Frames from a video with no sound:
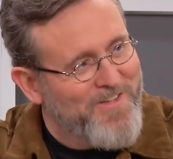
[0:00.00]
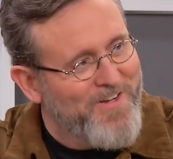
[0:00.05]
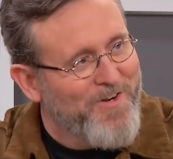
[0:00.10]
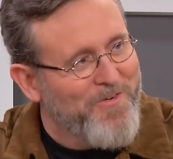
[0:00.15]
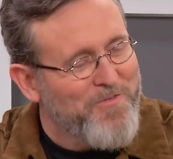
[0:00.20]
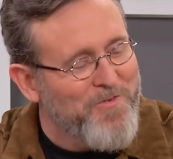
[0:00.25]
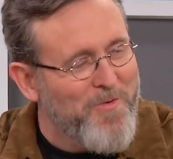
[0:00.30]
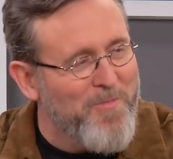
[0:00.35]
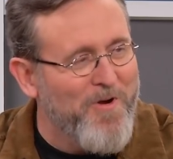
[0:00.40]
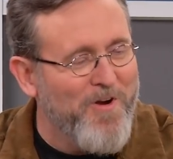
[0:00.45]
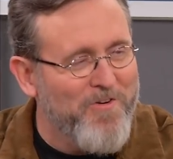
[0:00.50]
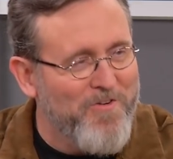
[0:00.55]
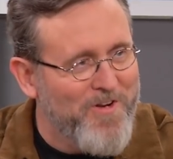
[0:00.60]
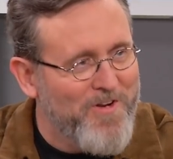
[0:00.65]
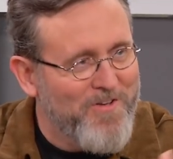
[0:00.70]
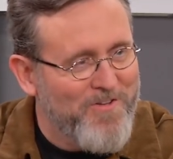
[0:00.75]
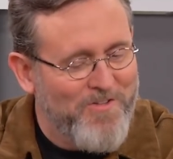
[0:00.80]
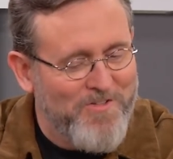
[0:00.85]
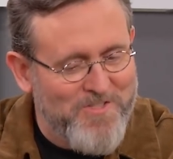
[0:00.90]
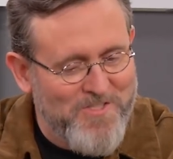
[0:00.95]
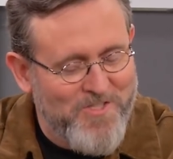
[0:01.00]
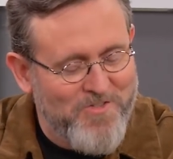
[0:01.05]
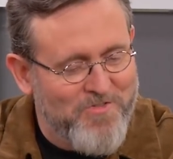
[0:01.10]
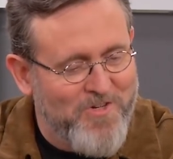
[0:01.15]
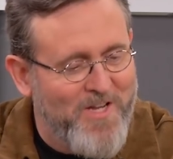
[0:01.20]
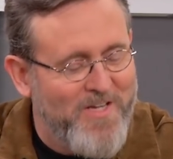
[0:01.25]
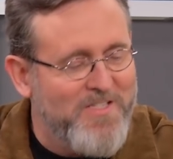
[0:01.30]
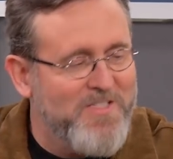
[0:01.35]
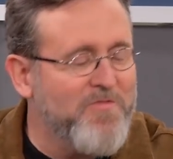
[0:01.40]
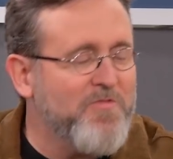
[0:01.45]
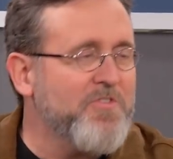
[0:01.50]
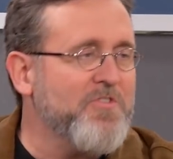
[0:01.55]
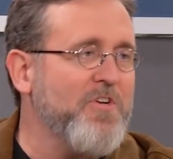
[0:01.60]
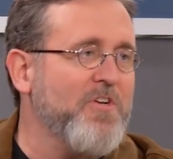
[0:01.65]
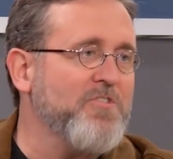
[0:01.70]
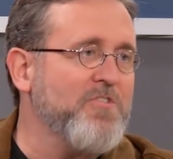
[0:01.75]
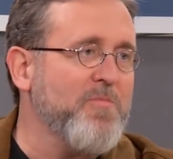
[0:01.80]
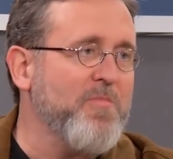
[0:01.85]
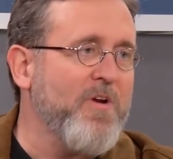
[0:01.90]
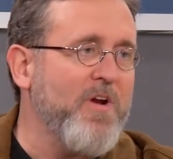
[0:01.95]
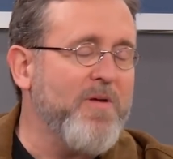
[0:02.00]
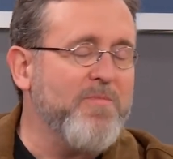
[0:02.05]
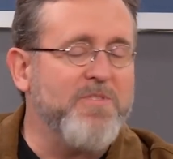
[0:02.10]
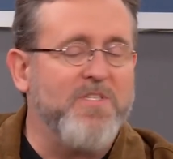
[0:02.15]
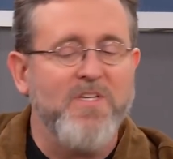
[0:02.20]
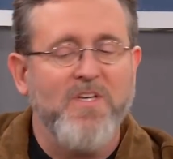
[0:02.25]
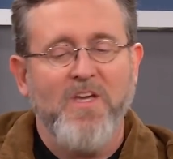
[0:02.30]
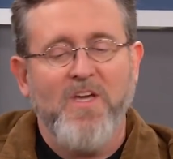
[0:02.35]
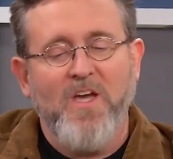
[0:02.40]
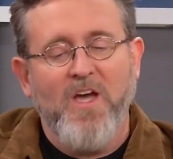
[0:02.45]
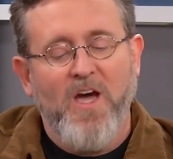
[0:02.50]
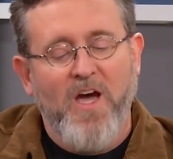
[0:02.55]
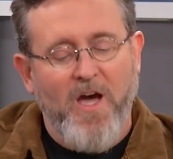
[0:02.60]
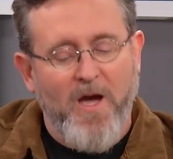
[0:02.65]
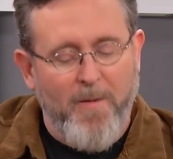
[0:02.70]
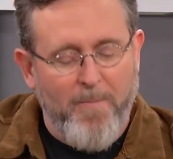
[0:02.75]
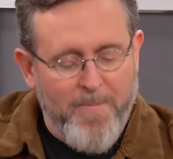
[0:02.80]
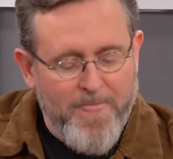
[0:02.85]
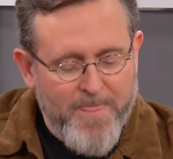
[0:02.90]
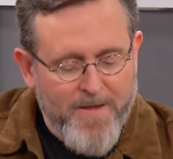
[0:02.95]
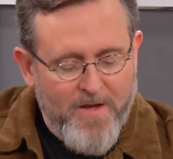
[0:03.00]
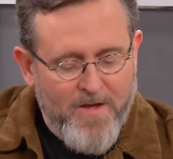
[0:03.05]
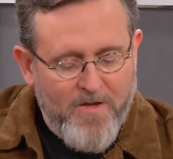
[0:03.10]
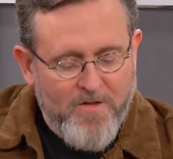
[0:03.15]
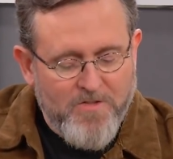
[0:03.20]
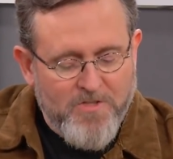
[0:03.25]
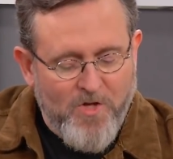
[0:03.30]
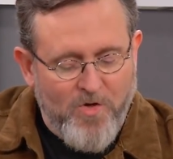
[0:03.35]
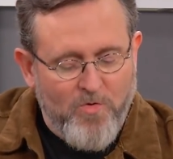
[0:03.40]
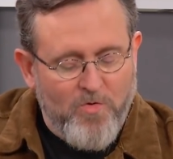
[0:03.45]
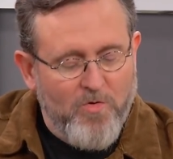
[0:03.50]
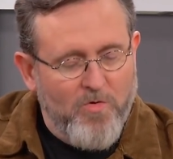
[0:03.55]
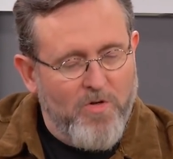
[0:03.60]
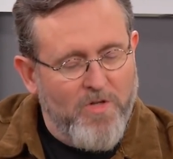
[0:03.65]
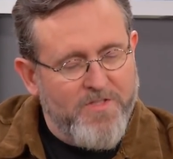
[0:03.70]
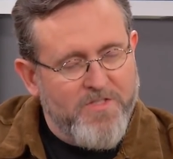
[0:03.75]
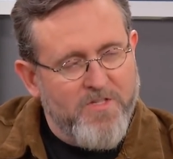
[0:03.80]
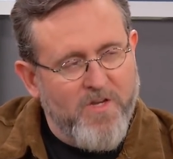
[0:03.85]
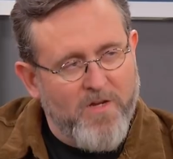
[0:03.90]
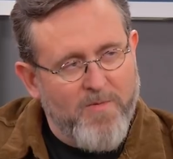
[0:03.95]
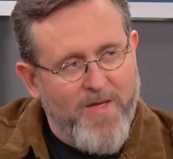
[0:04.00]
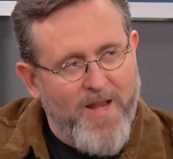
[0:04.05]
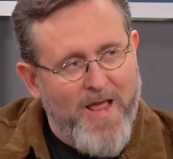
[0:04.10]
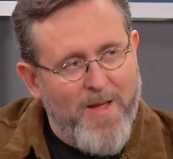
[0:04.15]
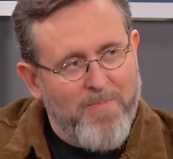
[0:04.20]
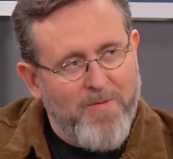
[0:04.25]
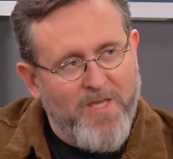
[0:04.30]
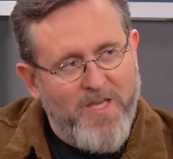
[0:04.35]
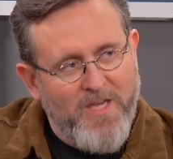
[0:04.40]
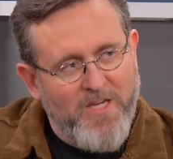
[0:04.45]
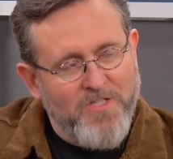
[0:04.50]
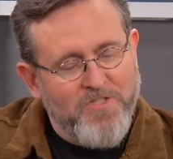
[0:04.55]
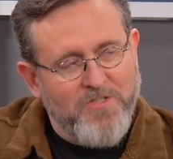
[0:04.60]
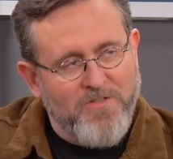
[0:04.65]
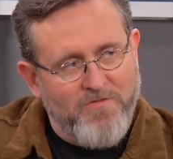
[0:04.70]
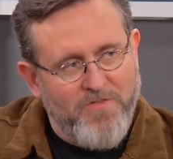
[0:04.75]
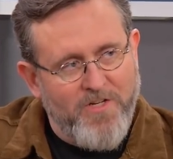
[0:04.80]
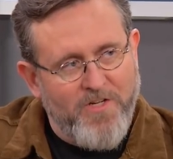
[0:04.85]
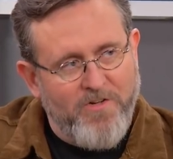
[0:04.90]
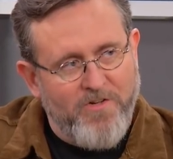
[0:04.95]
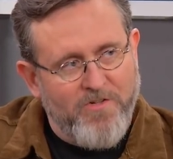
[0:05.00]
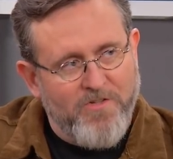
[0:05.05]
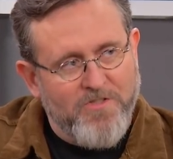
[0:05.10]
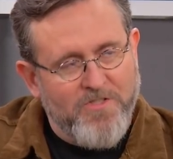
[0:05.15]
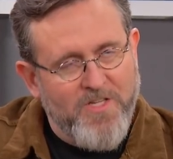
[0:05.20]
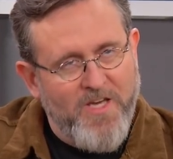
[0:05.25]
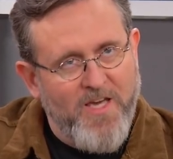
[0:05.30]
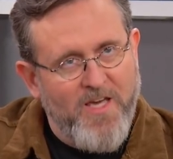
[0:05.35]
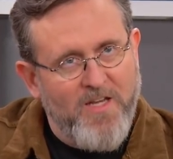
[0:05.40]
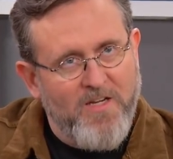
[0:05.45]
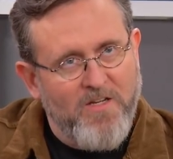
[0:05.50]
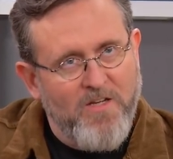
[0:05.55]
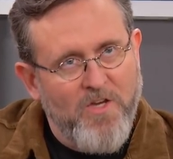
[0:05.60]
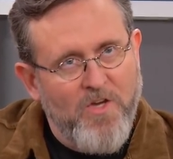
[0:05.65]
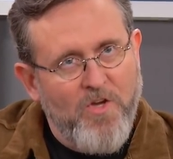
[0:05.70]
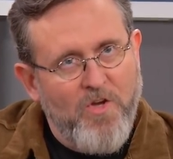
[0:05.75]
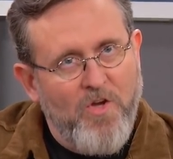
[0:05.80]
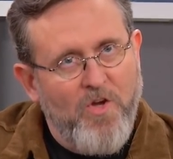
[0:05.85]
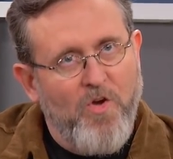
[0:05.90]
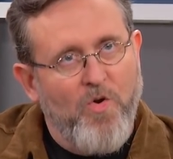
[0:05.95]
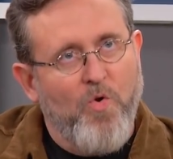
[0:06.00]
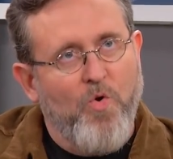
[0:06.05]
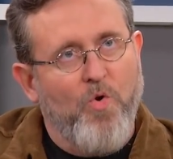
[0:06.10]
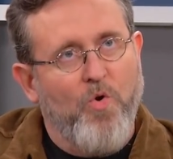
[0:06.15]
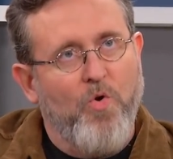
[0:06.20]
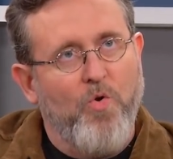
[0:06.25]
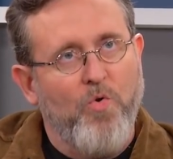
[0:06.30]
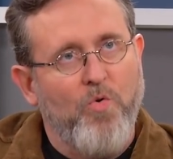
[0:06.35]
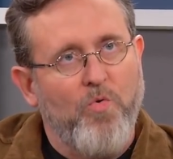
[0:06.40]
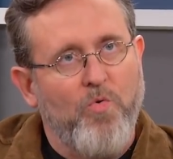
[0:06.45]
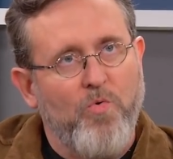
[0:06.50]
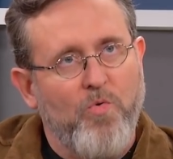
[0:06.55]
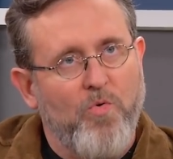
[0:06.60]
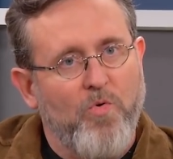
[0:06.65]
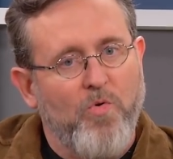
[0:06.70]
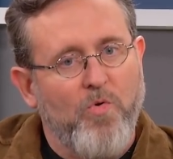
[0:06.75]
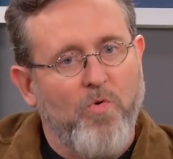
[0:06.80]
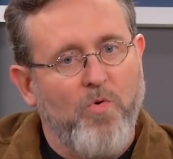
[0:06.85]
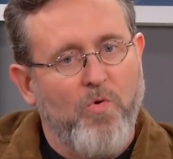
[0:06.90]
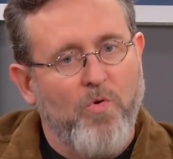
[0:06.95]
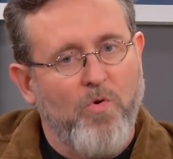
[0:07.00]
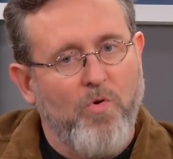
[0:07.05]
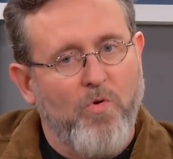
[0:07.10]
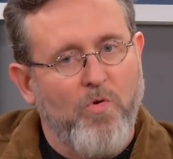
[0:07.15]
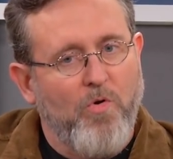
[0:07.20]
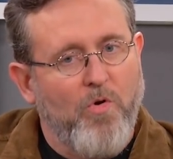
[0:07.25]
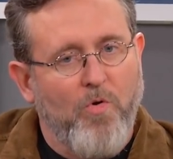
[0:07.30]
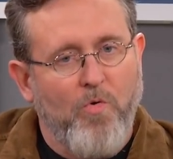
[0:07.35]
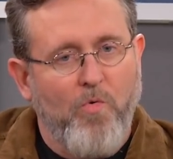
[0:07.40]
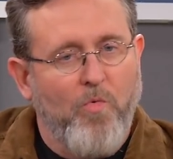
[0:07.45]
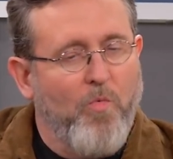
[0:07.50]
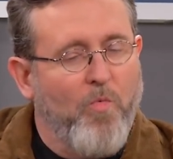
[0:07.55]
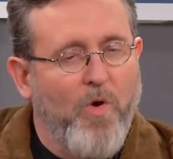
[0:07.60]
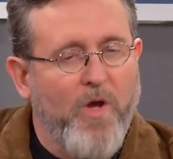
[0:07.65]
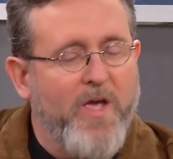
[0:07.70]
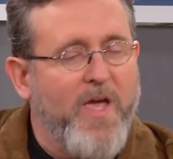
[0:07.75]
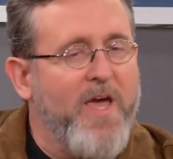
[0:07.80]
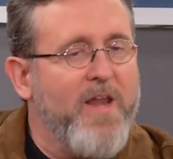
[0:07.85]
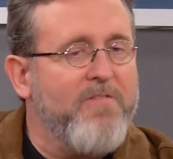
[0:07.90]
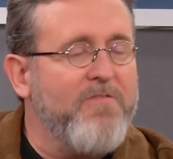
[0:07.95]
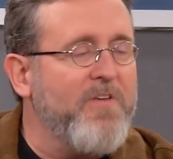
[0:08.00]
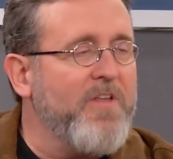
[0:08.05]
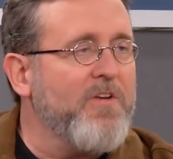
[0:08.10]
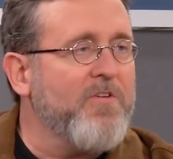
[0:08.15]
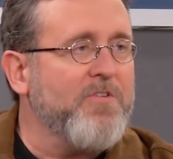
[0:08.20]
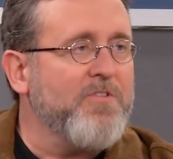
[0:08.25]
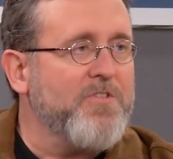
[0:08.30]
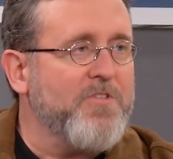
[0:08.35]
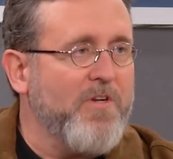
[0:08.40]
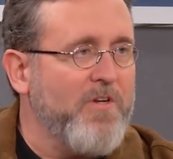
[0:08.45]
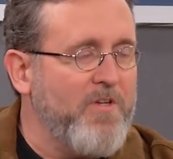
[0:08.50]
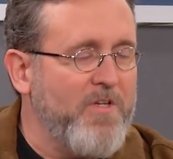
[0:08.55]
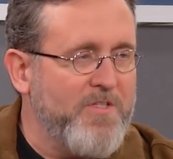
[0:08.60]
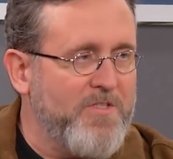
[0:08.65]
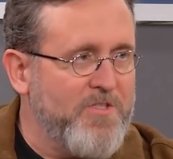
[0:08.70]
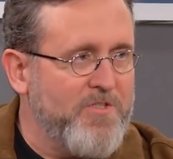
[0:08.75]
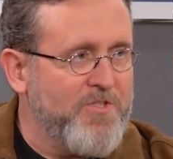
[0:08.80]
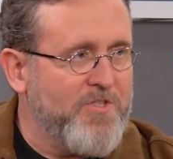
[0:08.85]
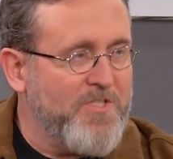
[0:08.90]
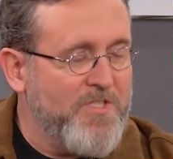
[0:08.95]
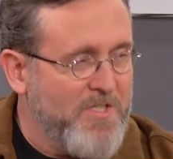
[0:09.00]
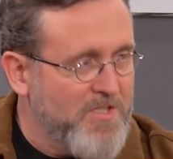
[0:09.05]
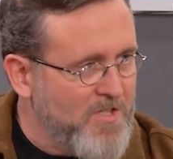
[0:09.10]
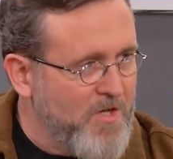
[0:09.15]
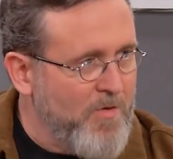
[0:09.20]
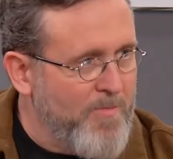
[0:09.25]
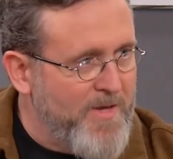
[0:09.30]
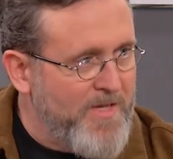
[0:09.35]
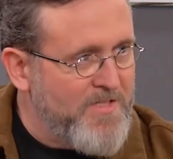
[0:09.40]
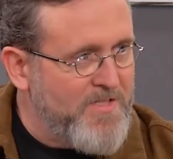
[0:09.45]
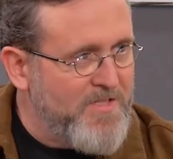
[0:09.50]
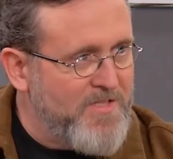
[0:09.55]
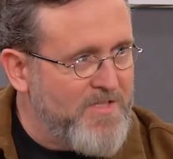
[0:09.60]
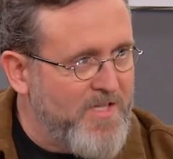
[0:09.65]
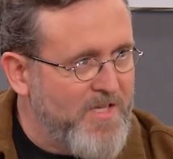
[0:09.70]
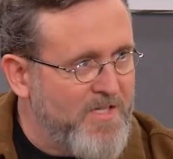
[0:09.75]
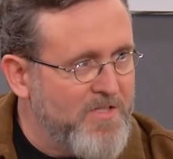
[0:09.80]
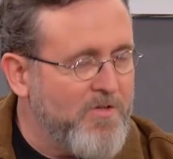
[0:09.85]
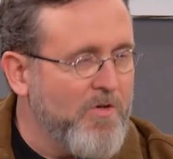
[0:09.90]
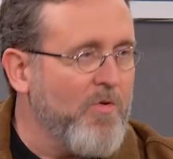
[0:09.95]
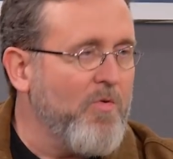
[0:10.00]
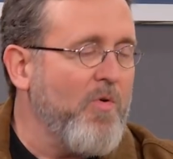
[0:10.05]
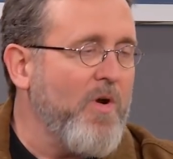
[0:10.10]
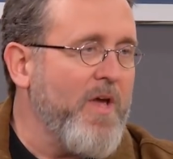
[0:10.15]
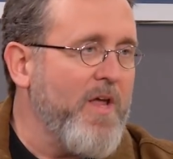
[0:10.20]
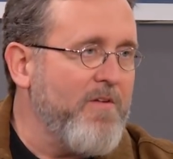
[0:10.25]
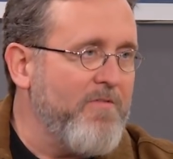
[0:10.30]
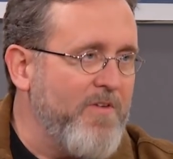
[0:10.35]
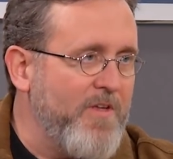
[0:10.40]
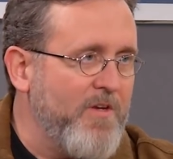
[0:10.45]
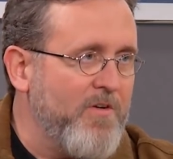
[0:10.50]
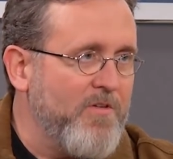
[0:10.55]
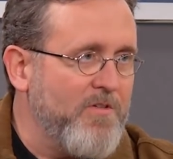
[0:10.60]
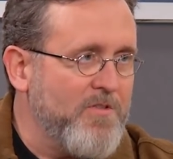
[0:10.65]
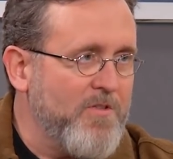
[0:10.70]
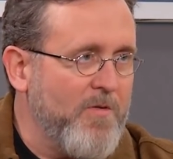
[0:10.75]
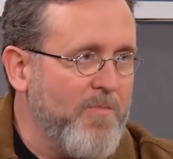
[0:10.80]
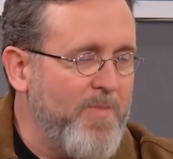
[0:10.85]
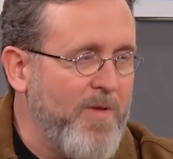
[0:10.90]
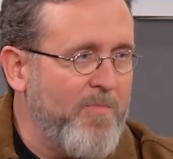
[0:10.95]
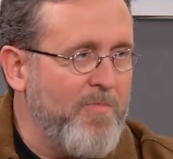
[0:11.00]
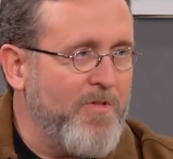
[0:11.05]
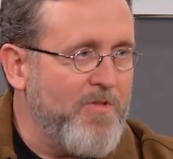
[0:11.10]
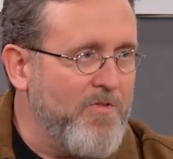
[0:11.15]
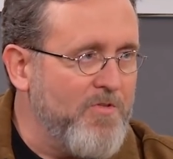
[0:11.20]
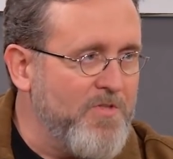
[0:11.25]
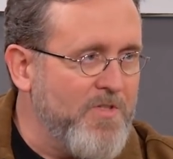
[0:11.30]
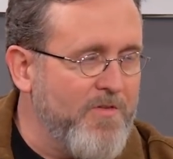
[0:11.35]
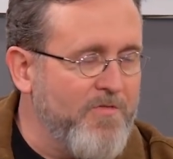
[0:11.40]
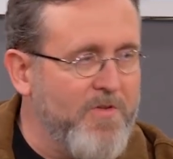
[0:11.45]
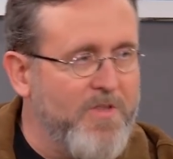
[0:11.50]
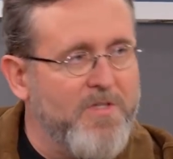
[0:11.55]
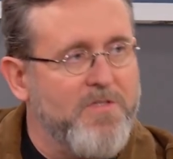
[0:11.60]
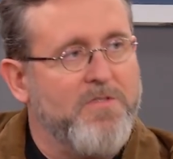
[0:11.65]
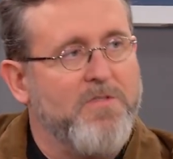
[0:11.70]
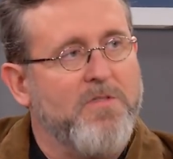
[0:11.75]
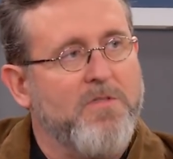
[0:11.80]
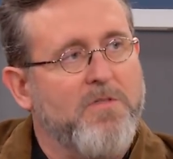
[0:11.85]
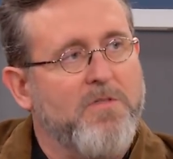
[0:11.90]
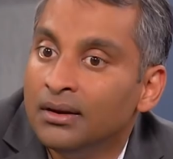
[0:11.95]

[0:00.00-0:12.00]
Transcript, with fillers: you know from our critical centralized infrastructure perhaps. Um, so let's talk about application vendors and who what kind of vendors are, is just Cisco makes these things, or what kind of vendors are people using for this?